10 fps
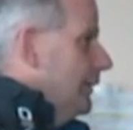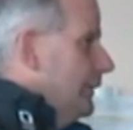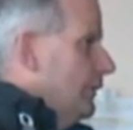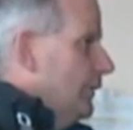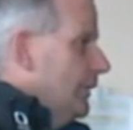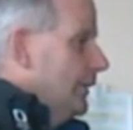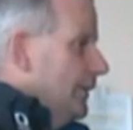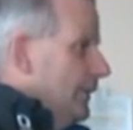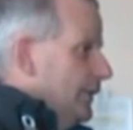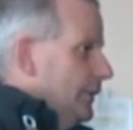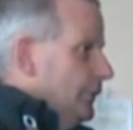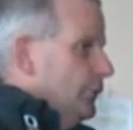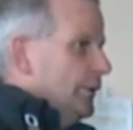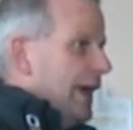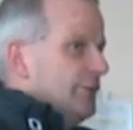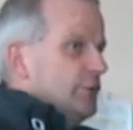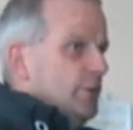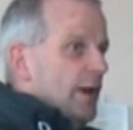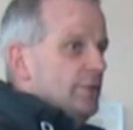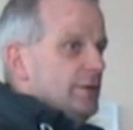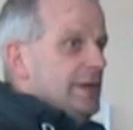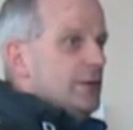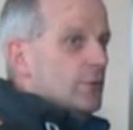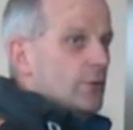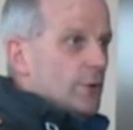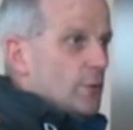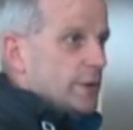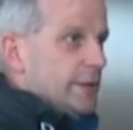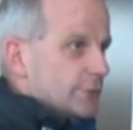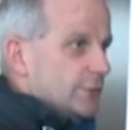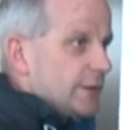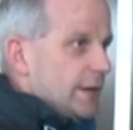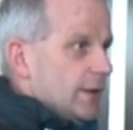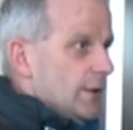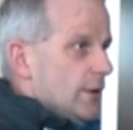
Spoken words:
you know, you don't have to have an ego going out of here today